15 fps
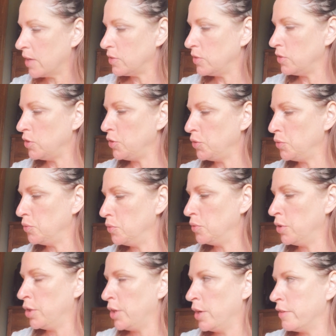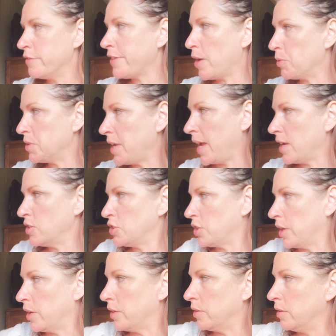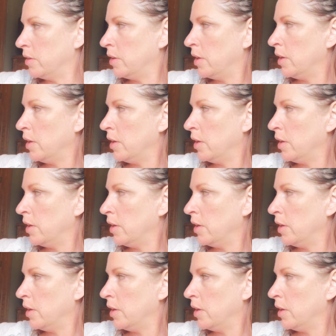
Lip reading: a new foundation,